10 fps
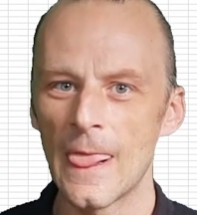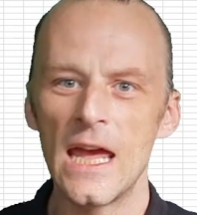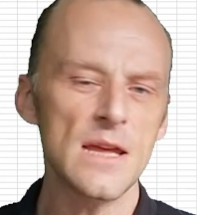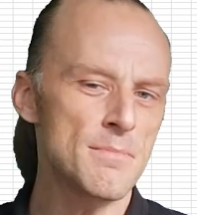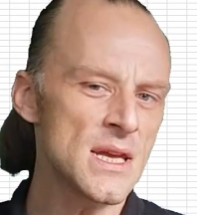
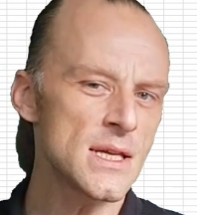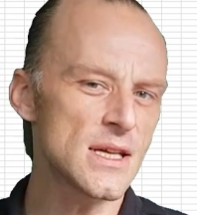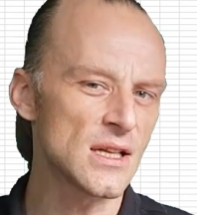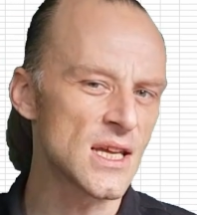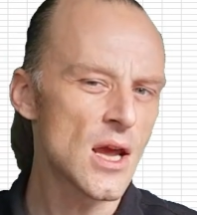
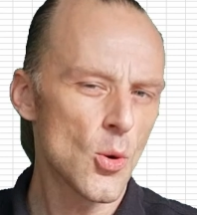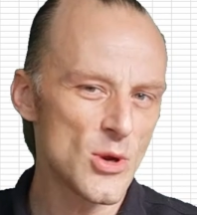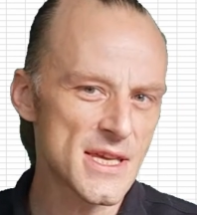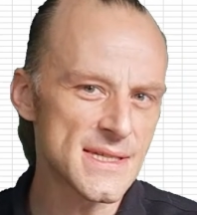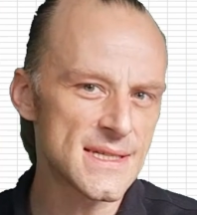Immediately,
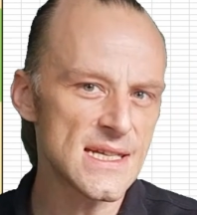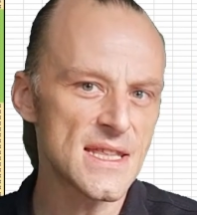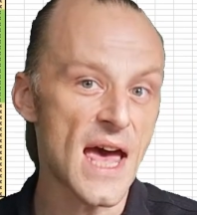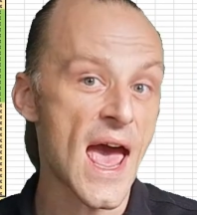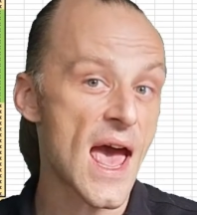we can see
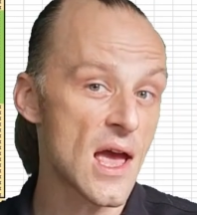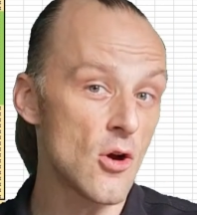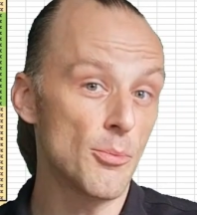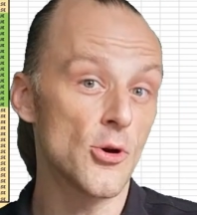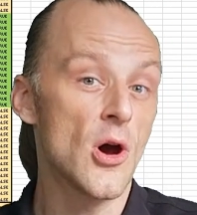that our
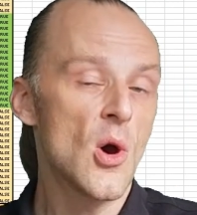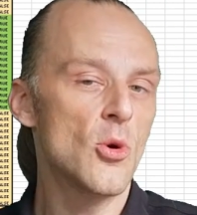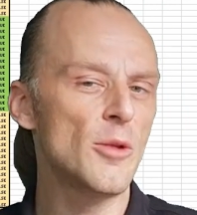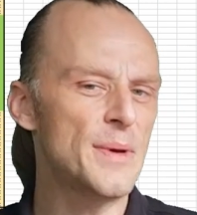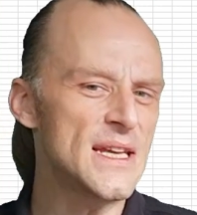output
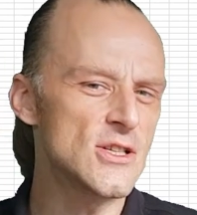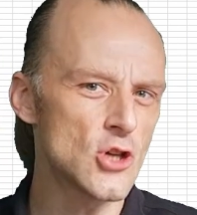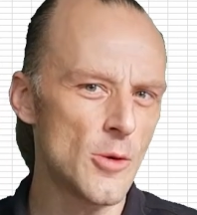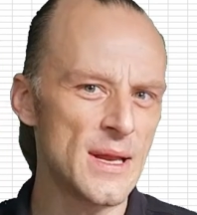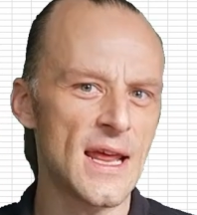will be
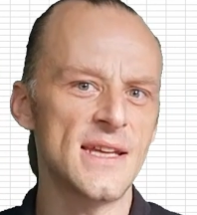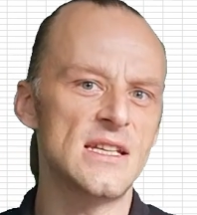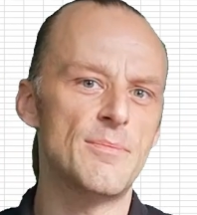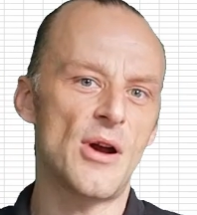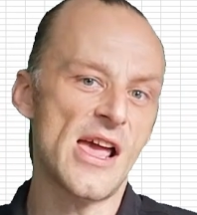
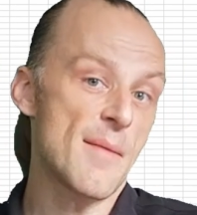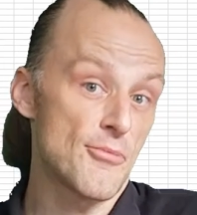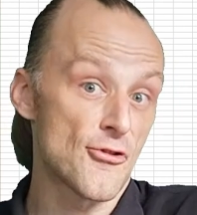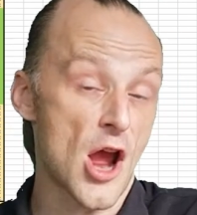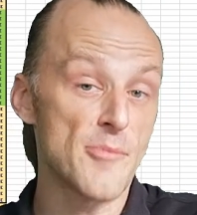dominated by our
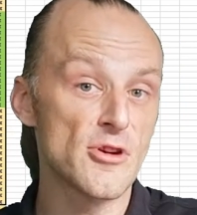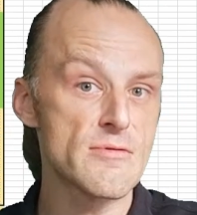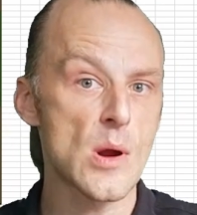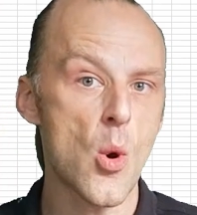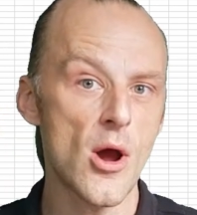primary
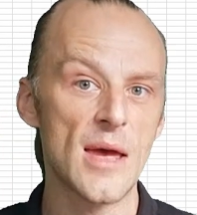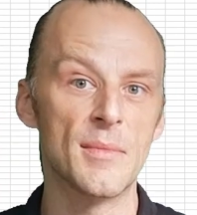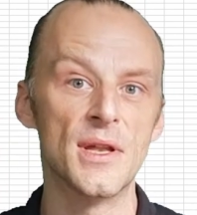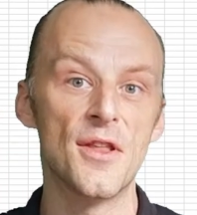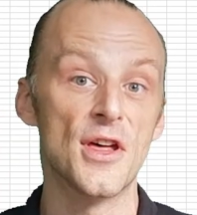
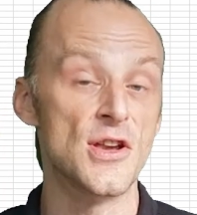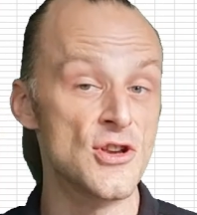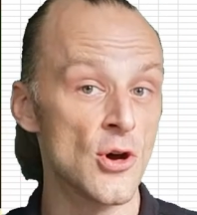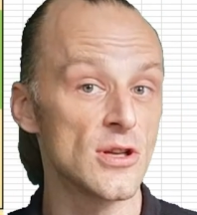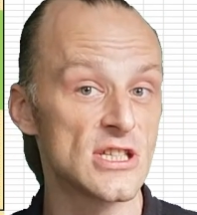requirement that
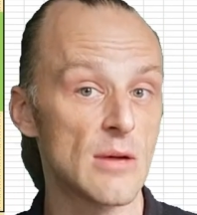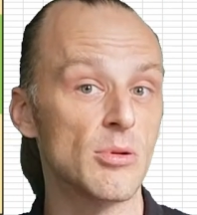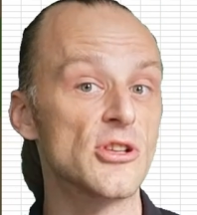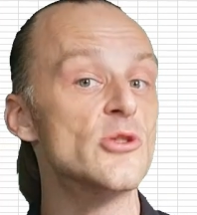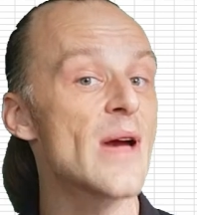not
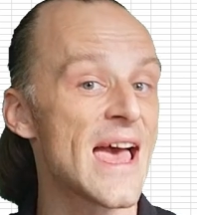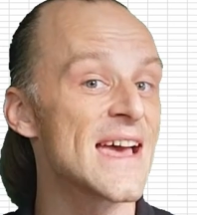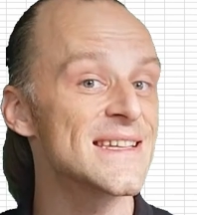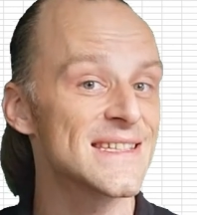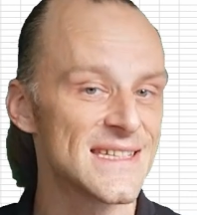W
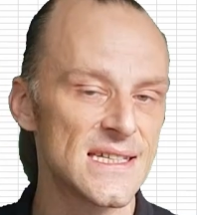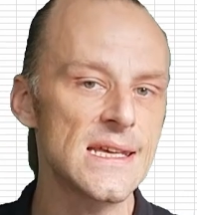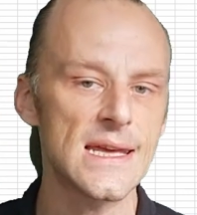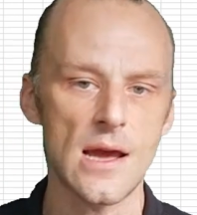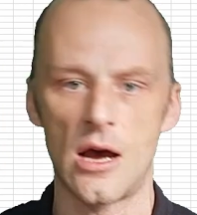and
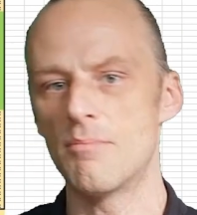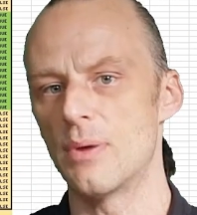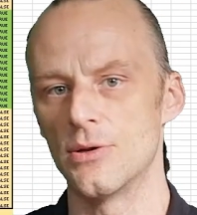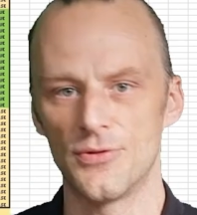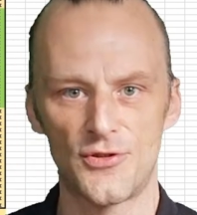C are
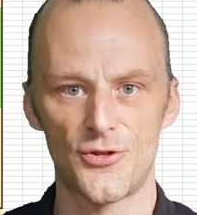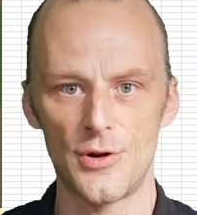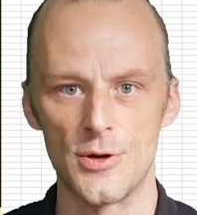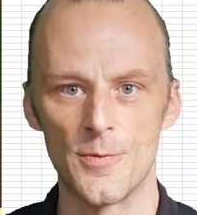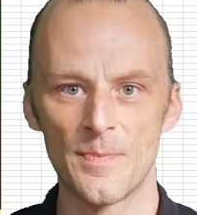both
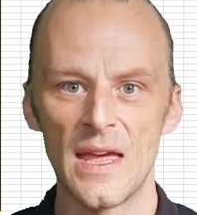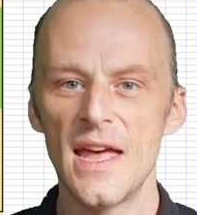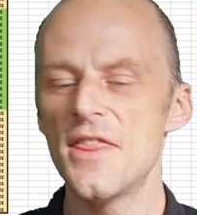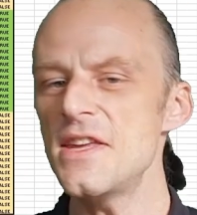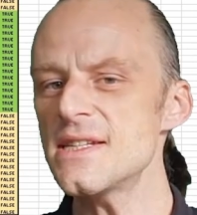true.
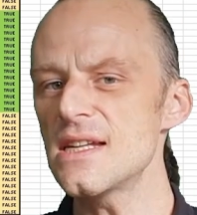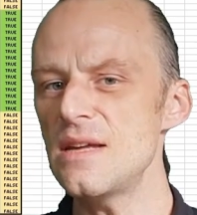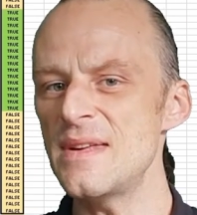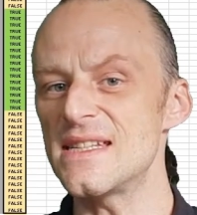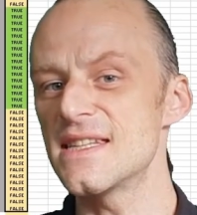This
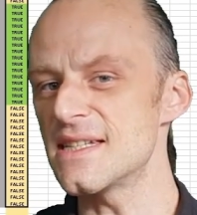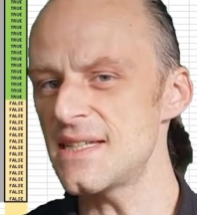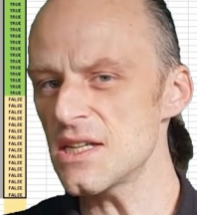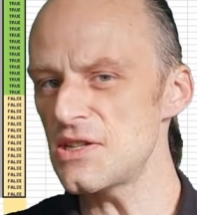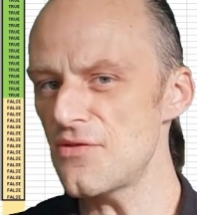limits the
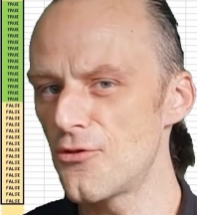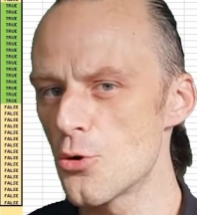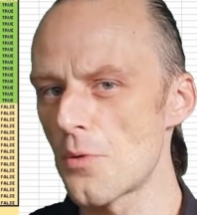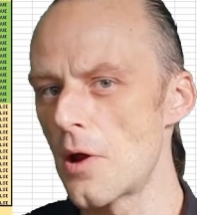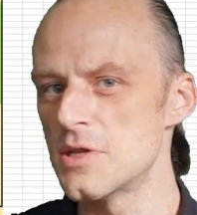64
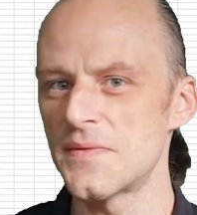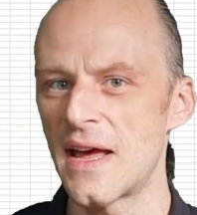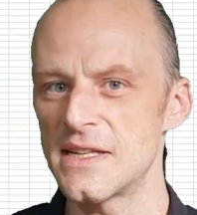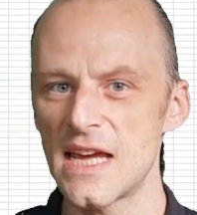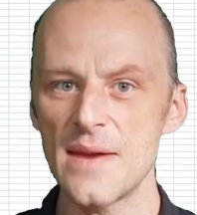rows of our
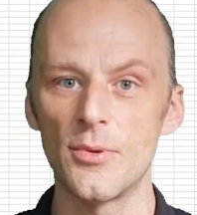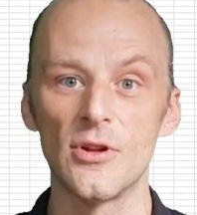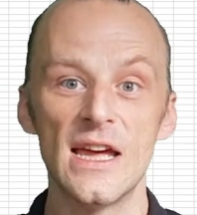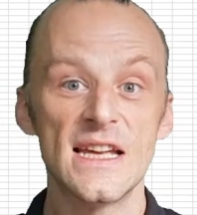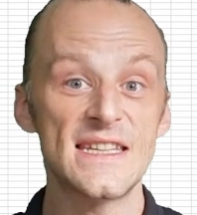table
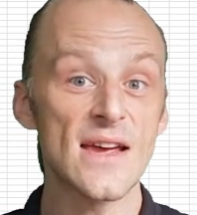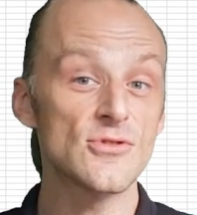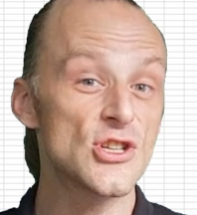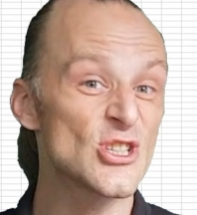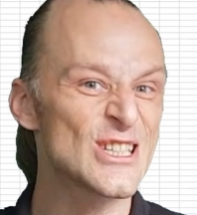down
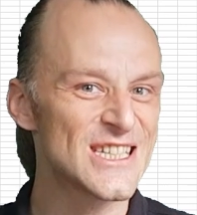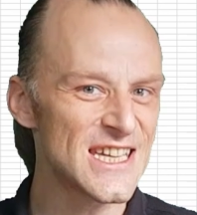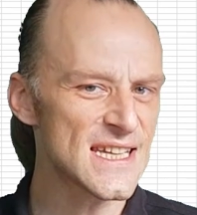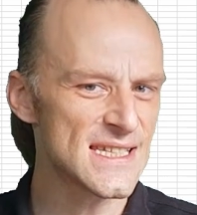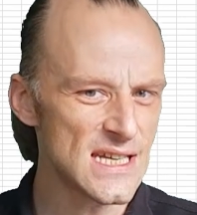to just
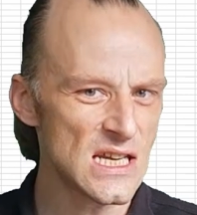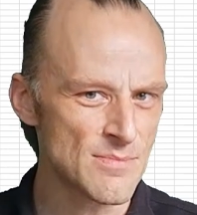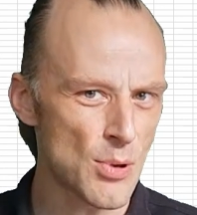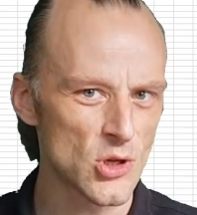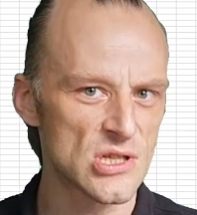16
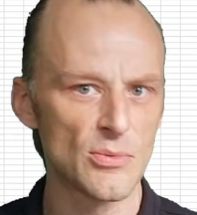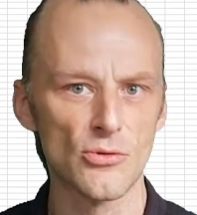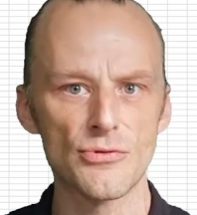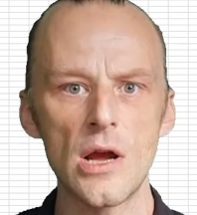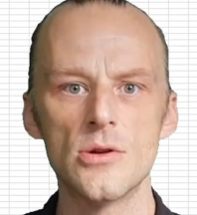possible
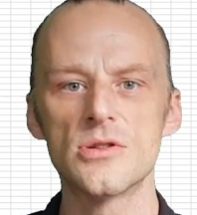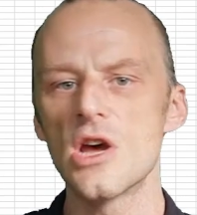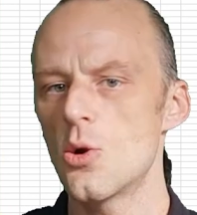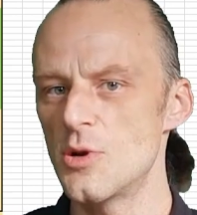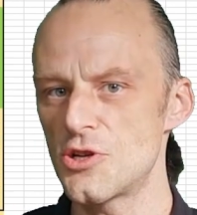rows,
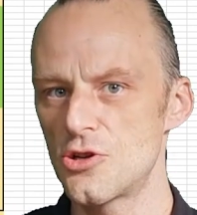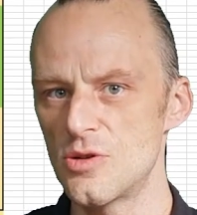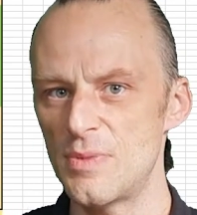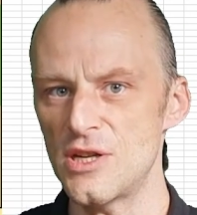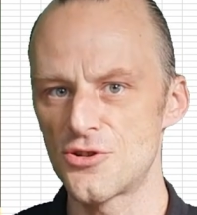which could
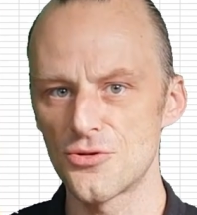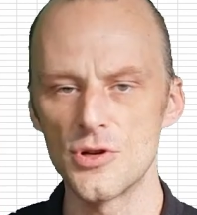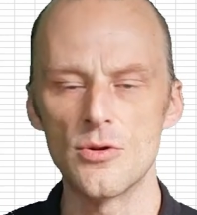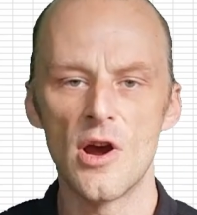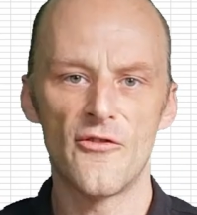be
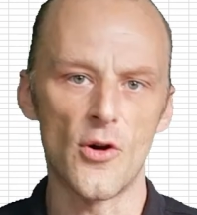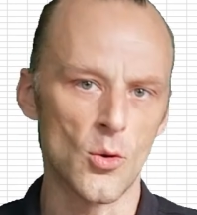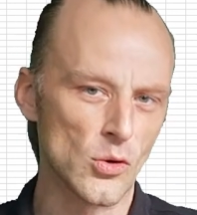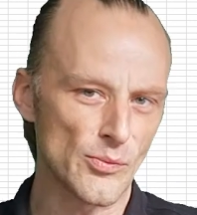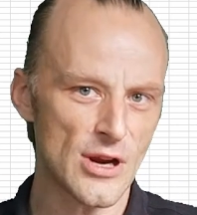true for
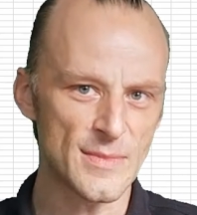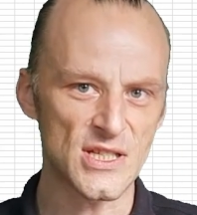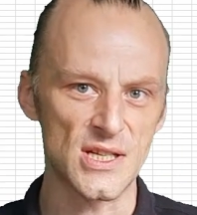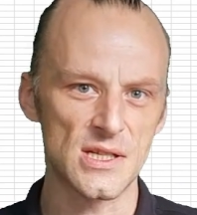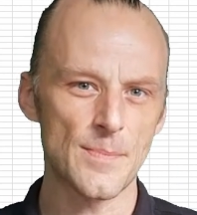all
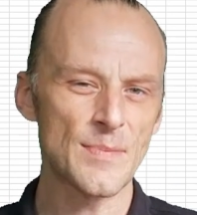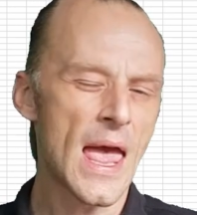premises.